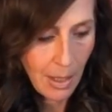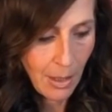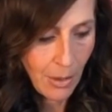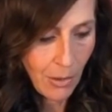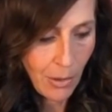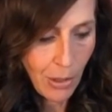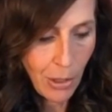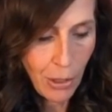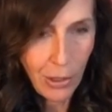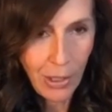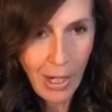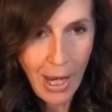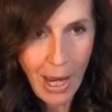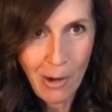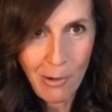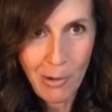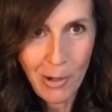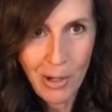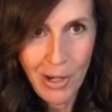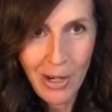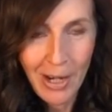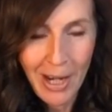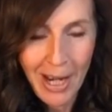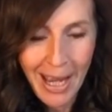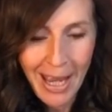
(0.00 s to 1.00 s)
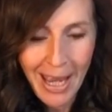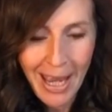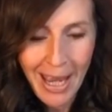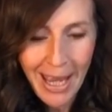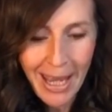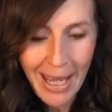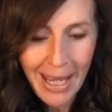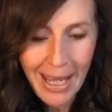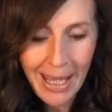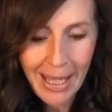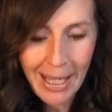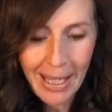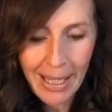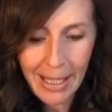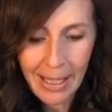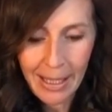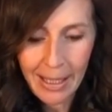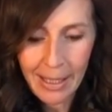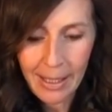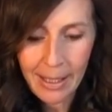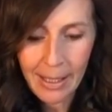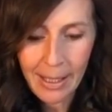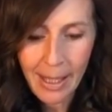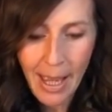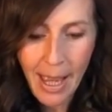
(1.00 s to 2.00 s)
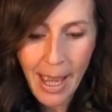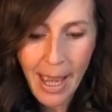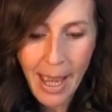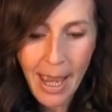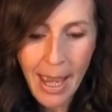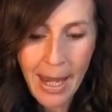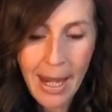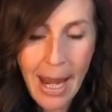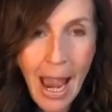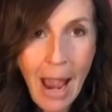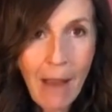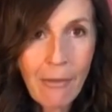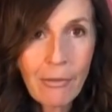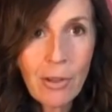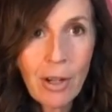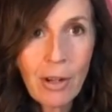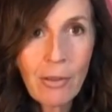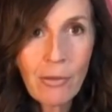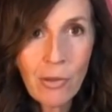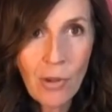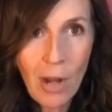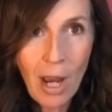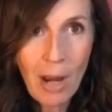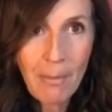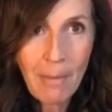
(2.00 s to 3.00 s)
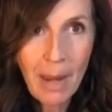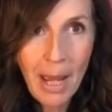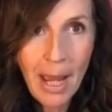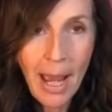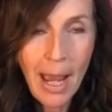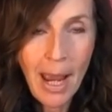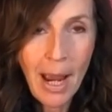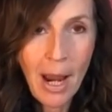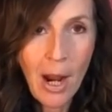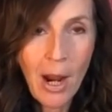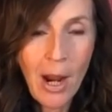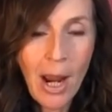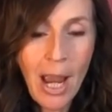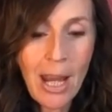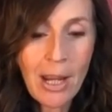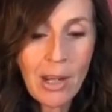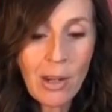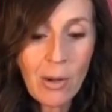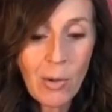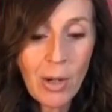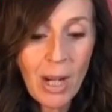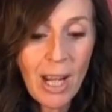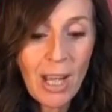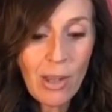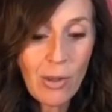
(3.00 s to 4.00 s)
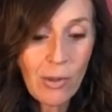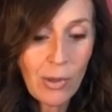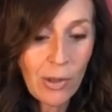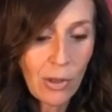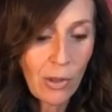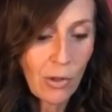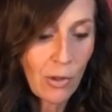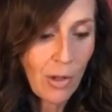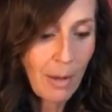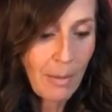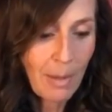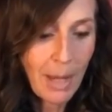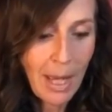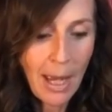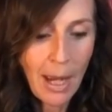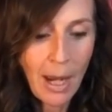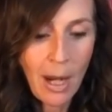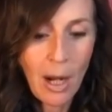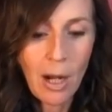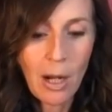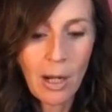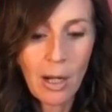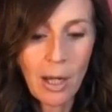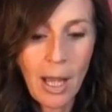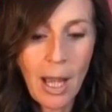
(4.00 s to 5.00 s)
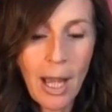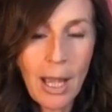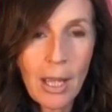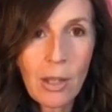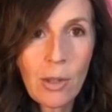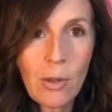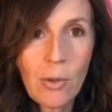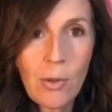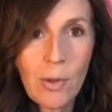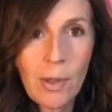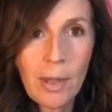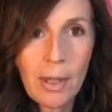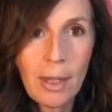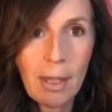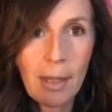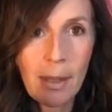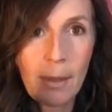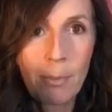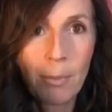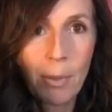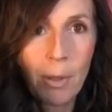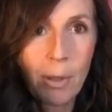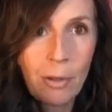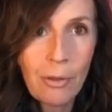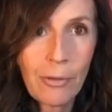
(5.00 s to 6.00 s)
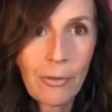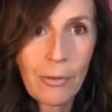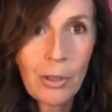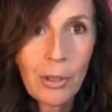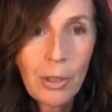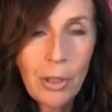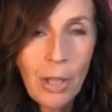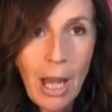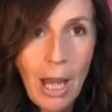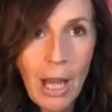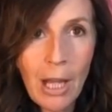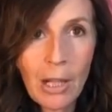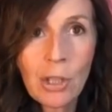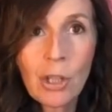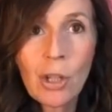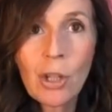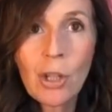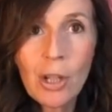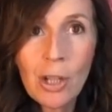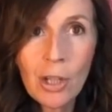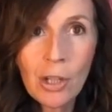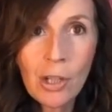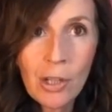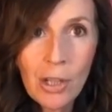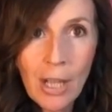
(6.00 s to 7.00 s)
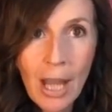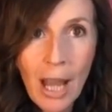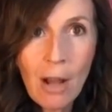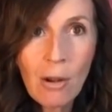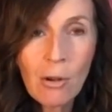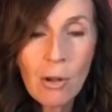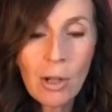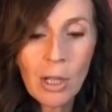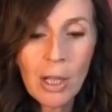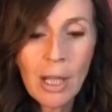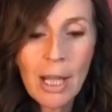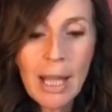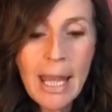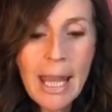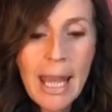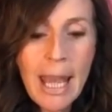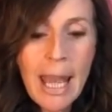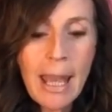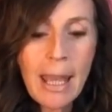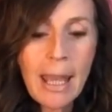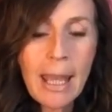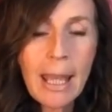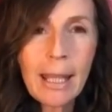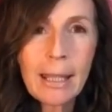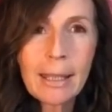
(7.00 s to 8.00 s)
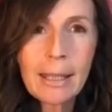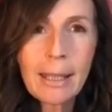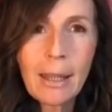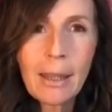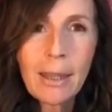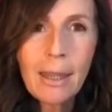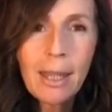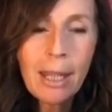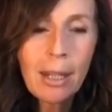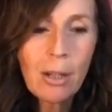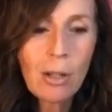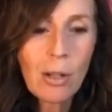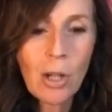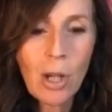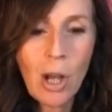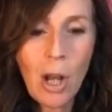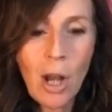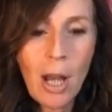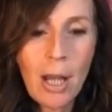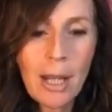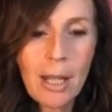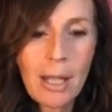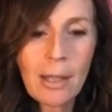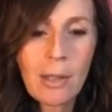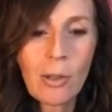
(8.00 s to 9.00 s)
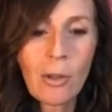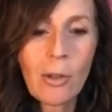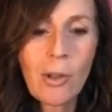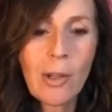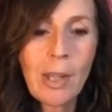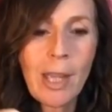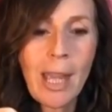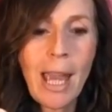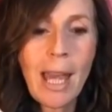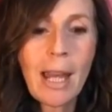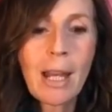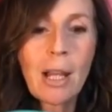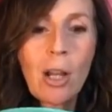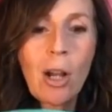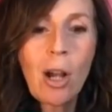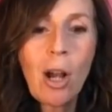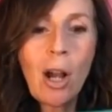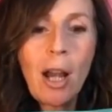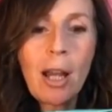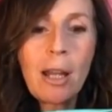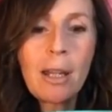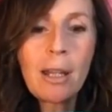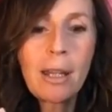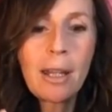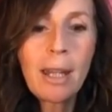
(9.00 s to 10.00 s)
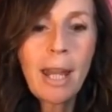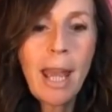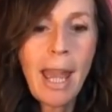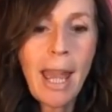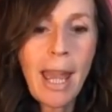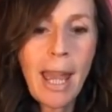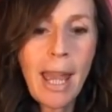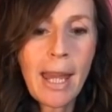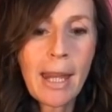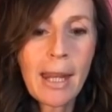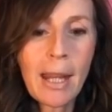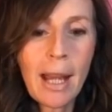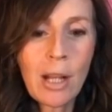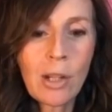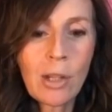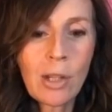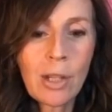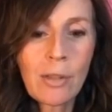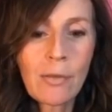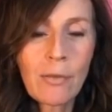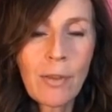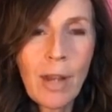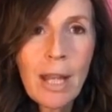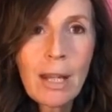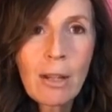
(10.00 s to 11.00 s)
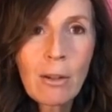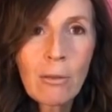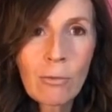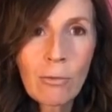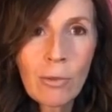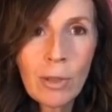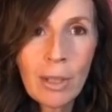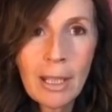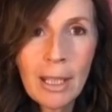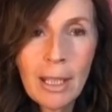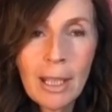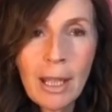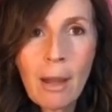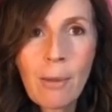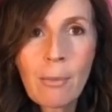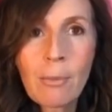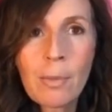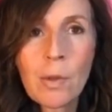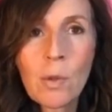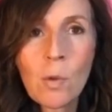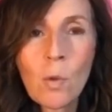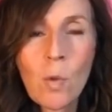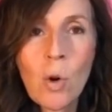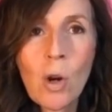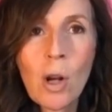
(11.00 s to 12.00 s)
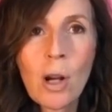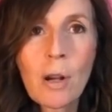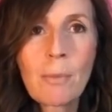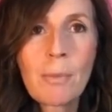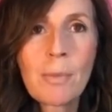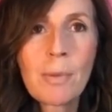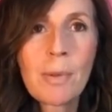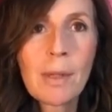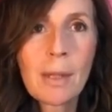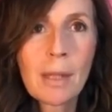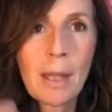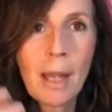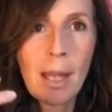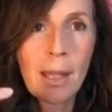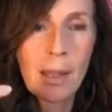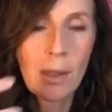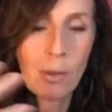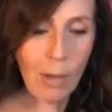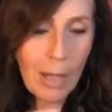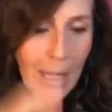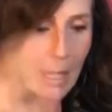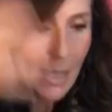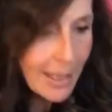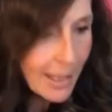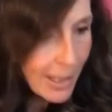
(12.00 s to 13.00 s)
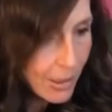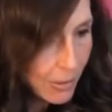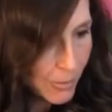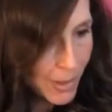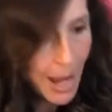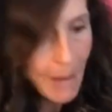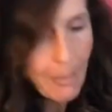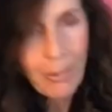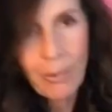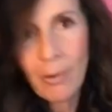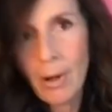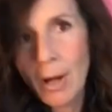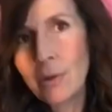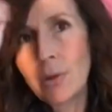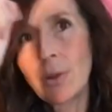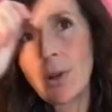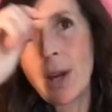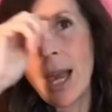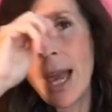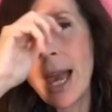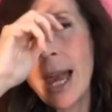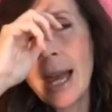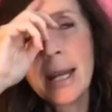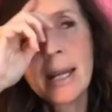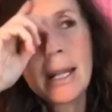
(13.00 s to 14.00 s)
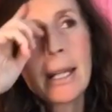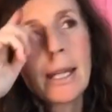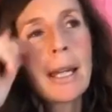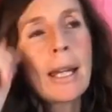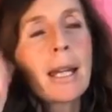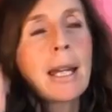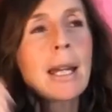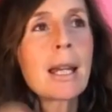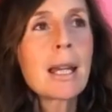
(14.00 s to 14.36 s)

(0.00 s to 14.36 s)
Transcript: or the shower is, and after I've dried my hair, and you know what I use to dry my hair? I use this beautiful Turkish towel. It's a thinner cotton, it's an organic cotton, and I just find it really absorbs. It's easy to wrap around your head.